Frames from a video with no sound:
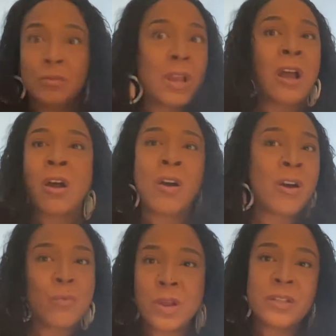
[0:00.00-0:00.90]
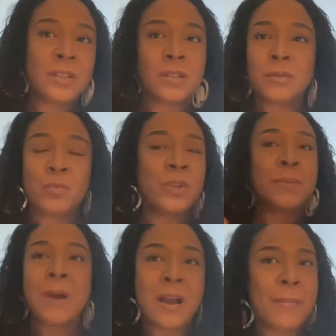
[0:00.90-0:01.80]
always
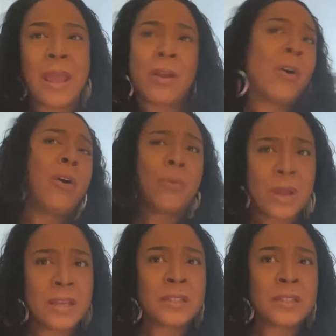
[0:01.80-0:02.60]
respond back, always.